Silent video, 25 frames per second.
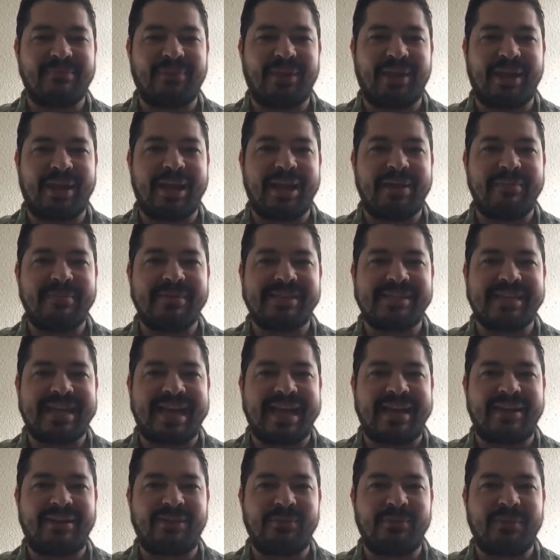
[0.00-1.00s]
My name is
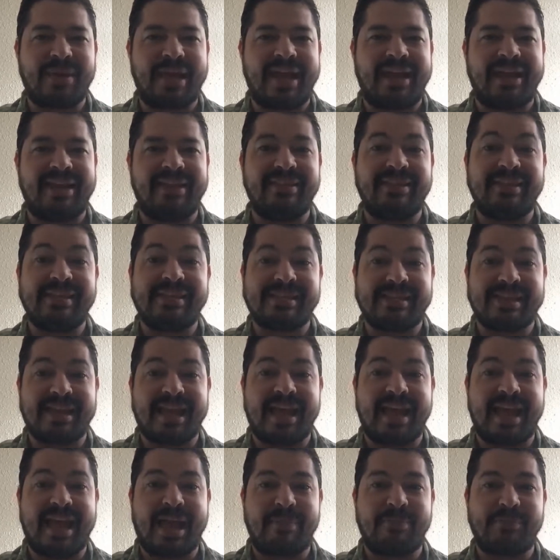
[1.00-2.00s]
Adam, and in this
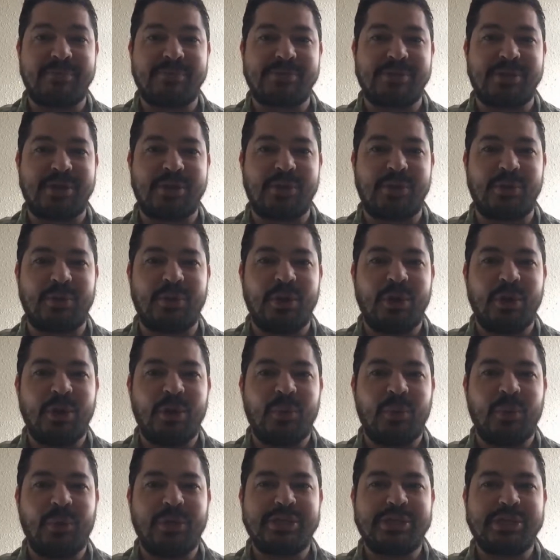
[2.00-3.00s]
episode,
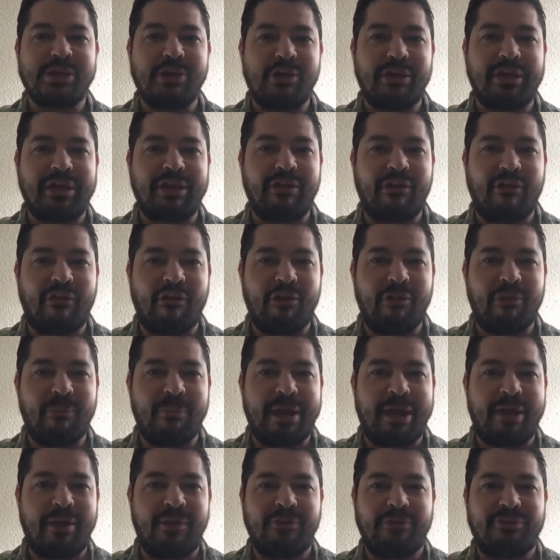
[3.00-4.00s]
we're talking all
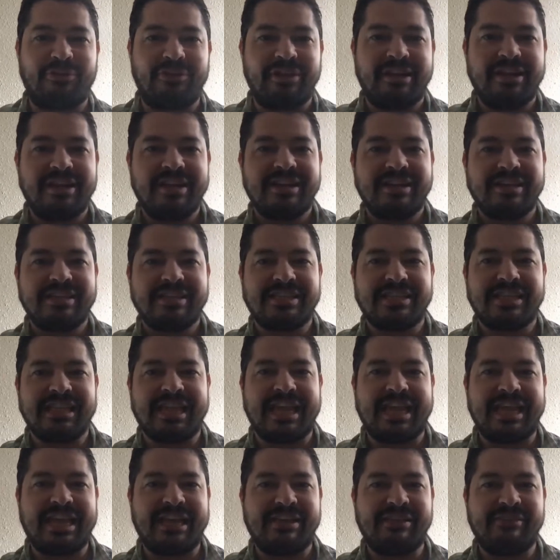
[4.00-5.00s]
about
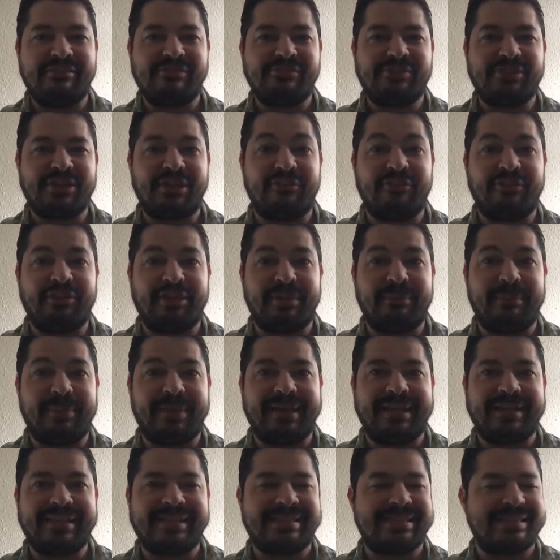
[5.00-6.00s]
Slaves of the
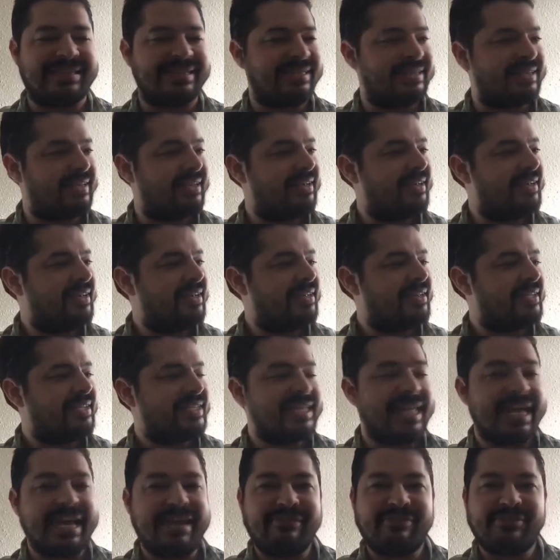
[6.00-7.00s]
Abyss.
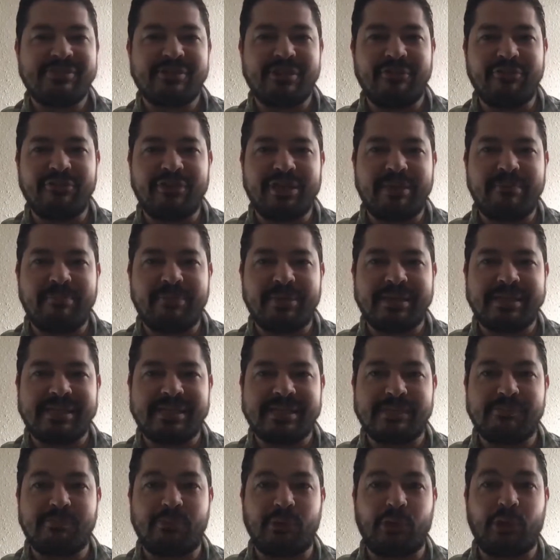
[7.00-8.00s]
Slaves of the
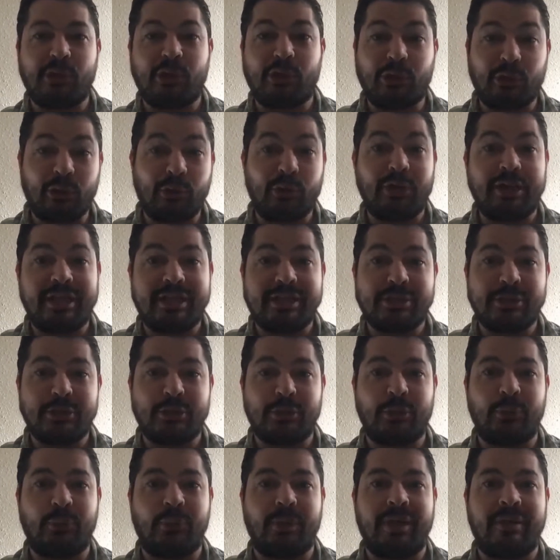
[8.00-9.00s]
Abyss is book
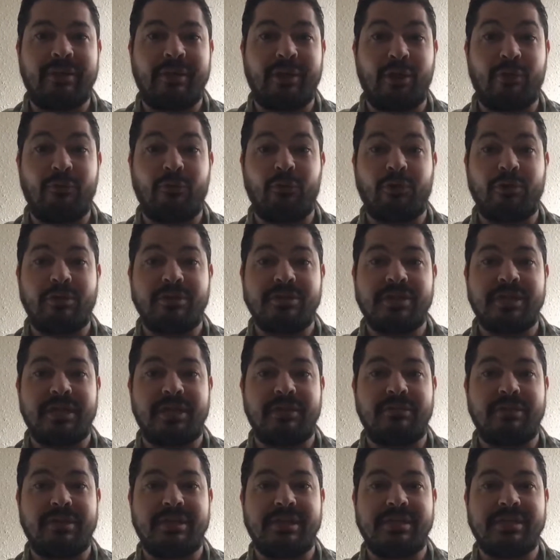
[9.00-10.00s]
32 in the overall
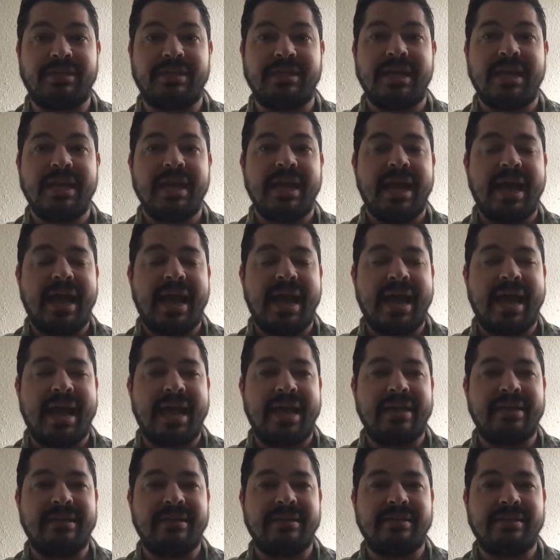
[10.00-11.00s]
series,
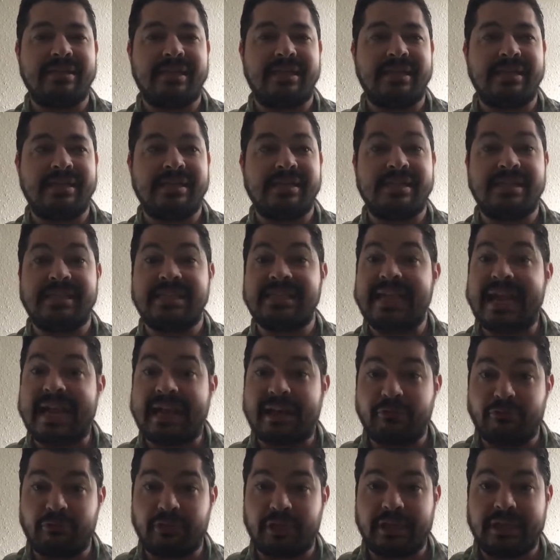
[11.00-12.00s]
and is the
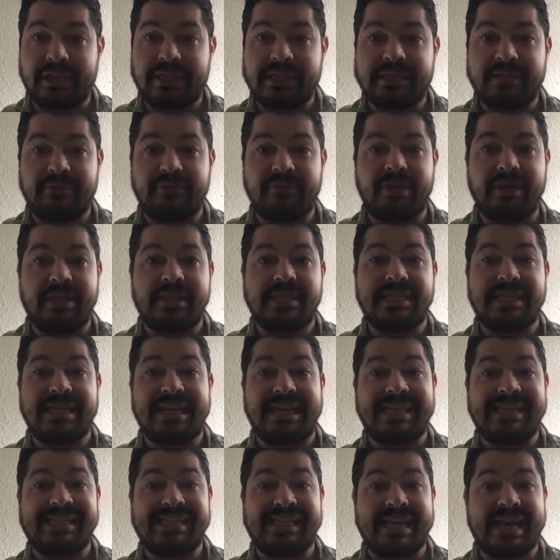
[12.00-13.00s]
second release of
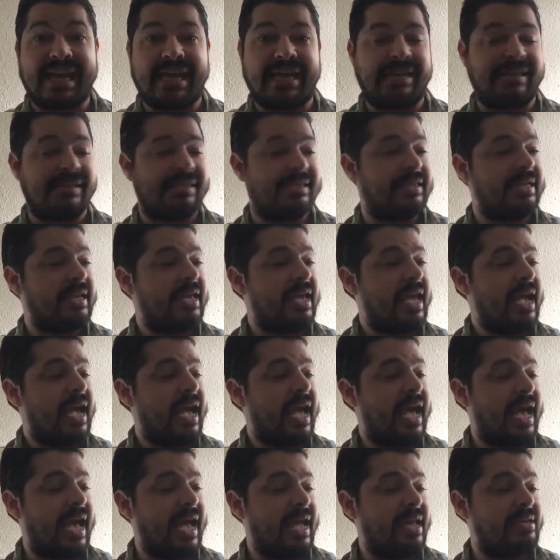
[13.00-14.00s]
1988,
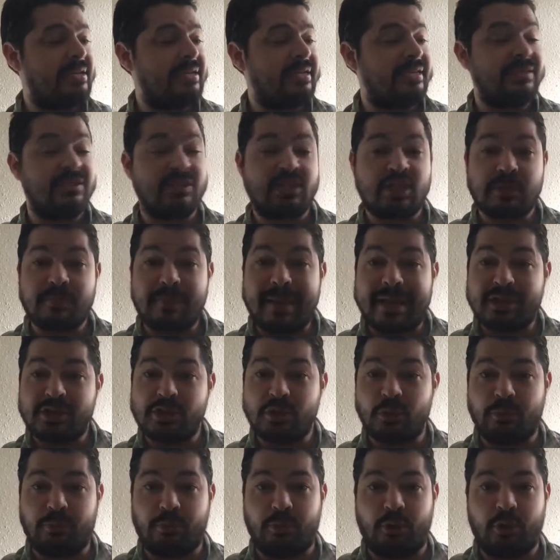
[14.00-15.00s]
and is a
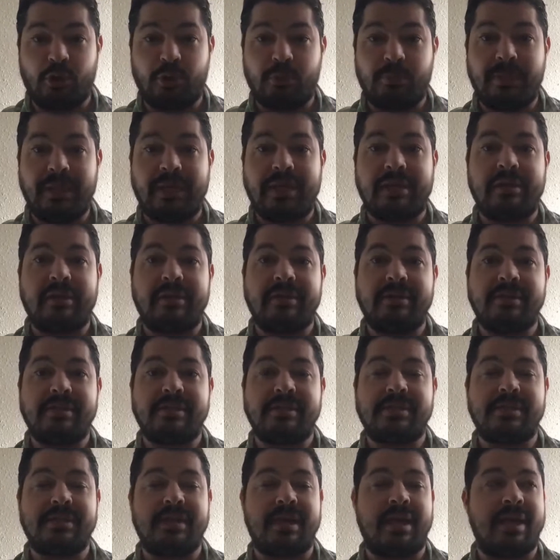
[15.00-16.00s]
special book
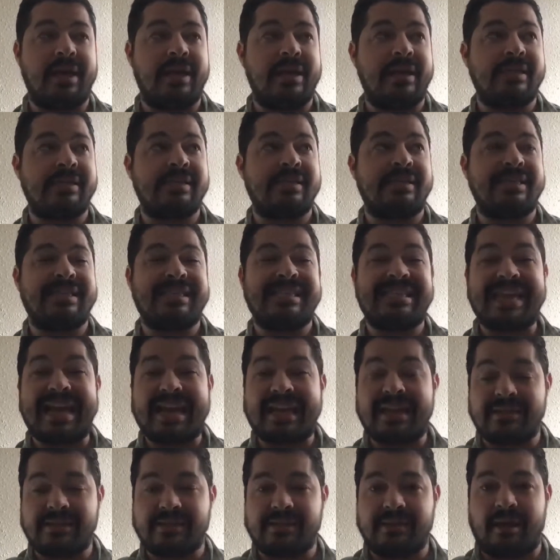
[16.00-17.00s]
because it's the
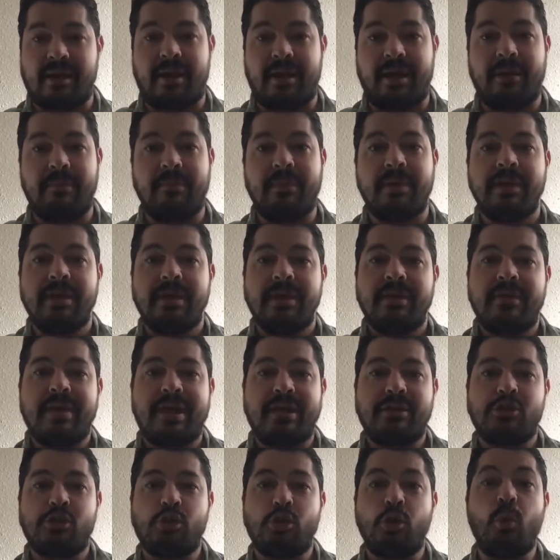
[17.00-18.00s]
second time
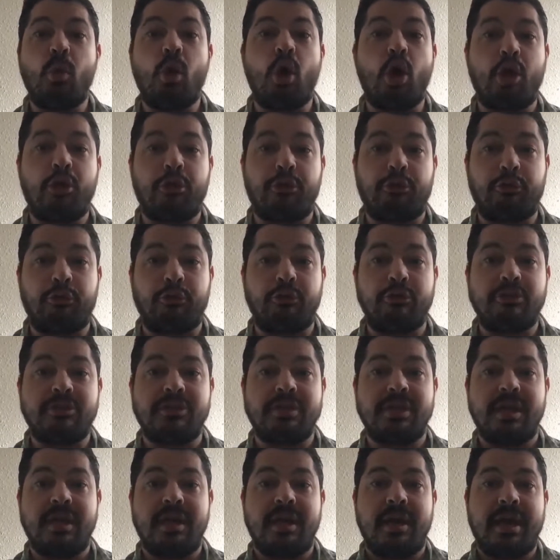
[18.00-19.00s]
that two
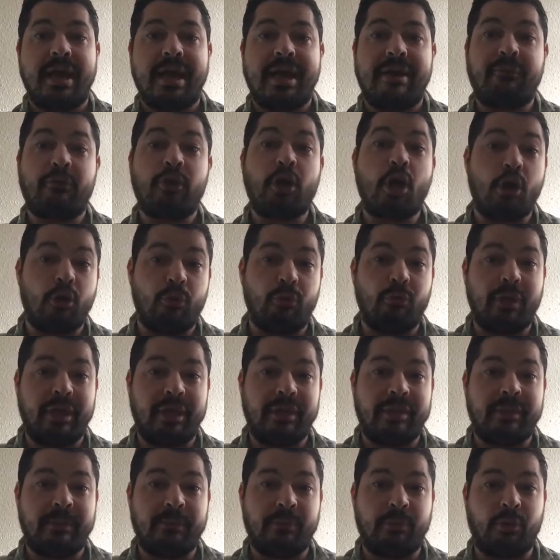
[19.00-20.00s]
authors have
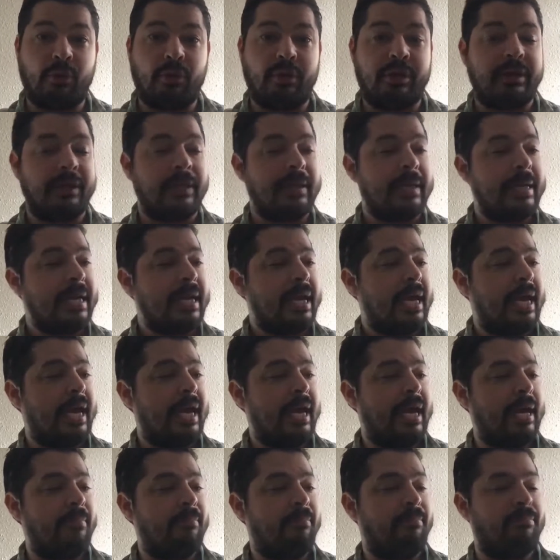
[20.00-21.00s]
co-written the book.
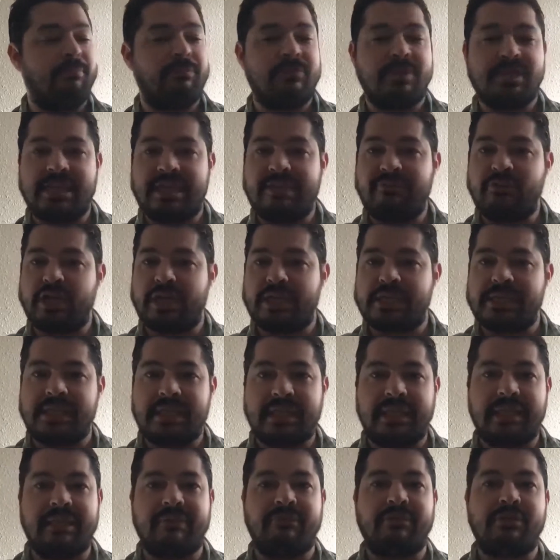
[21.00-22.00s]
Steve Jackson
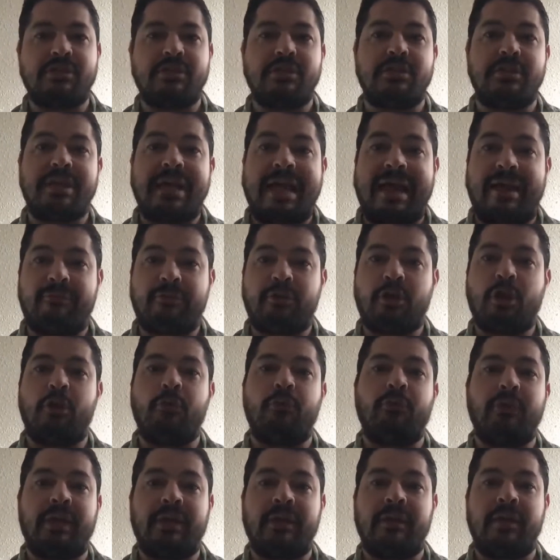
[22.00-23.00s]
and Ian Livingstone have
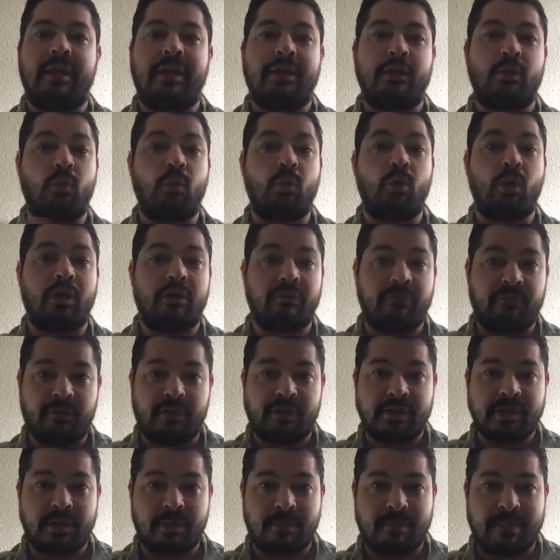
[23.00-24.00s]
co-written like The Warlock of
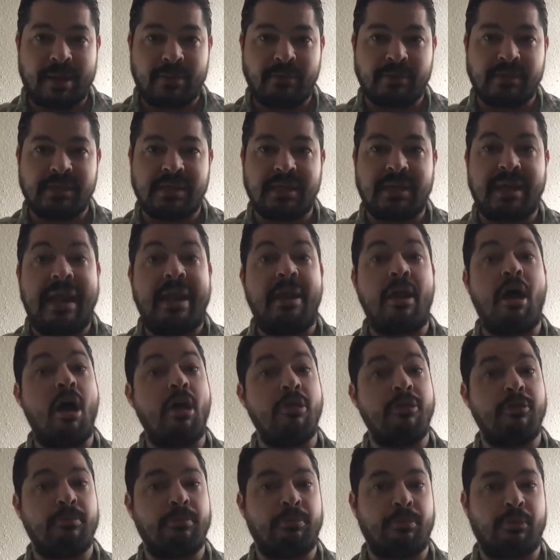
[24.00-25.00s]
Firetop Mountain and
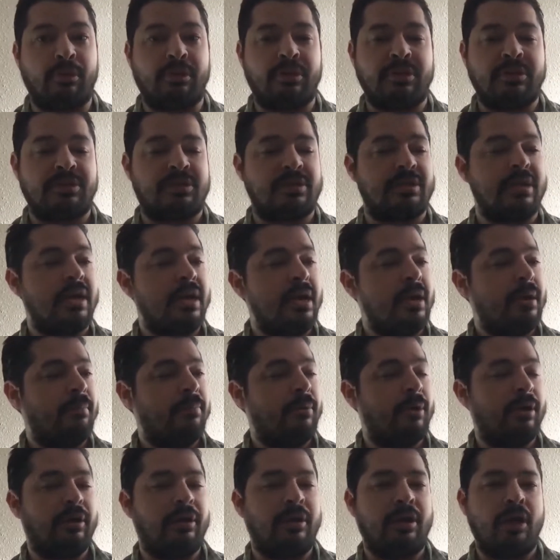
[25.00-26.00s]
other books,
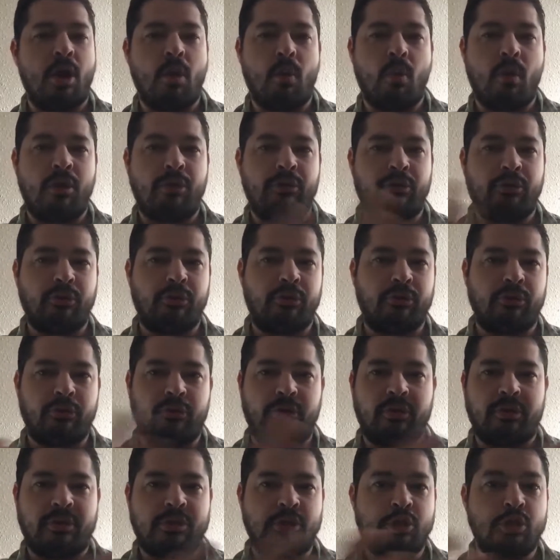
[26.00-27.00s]
but no
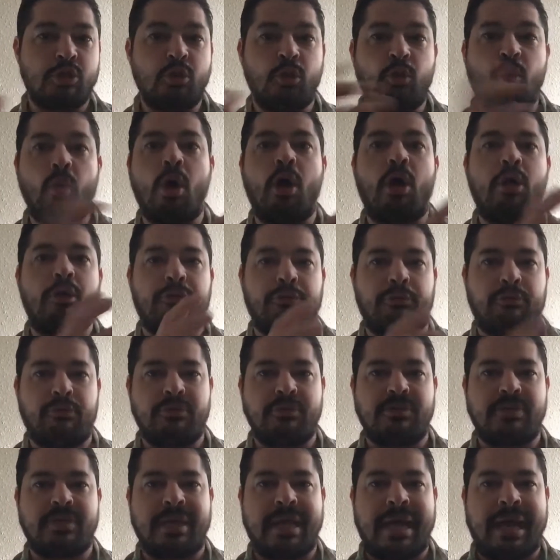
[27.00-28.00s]
other two
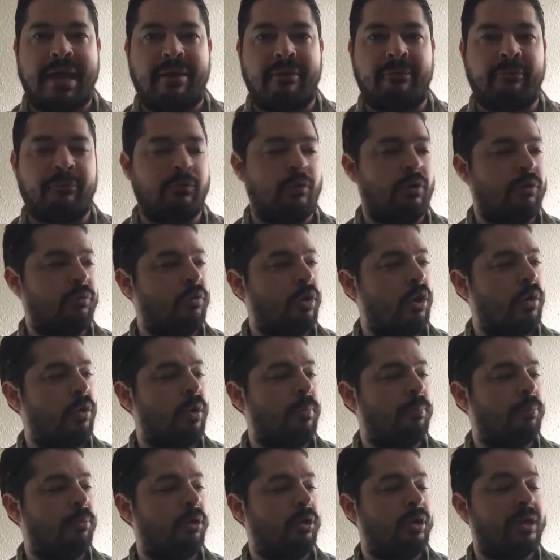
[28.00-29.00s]
authors have
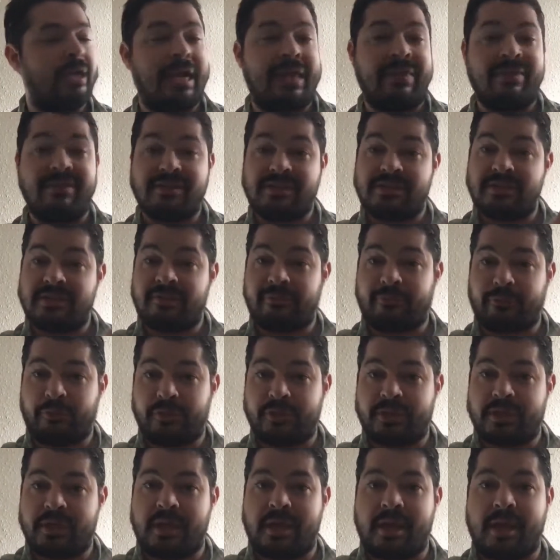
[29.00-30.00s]
wrote a book, and this is the
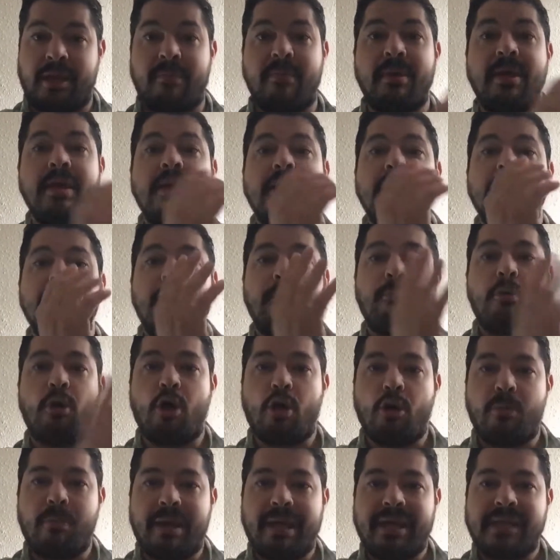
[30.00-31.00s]
first time.
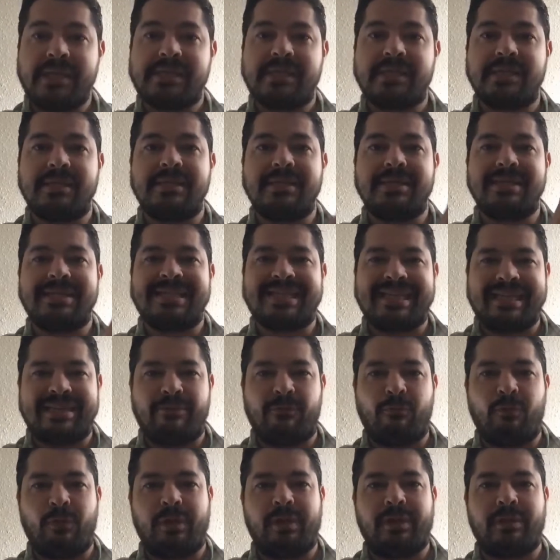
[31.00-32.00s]
Paul Mason,
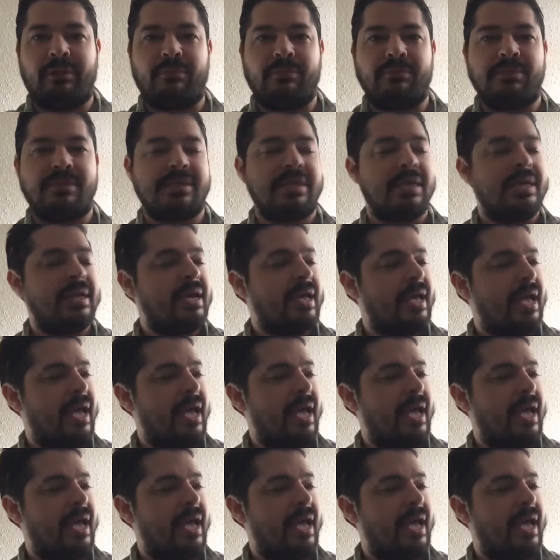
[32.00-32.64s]
Steve Williams.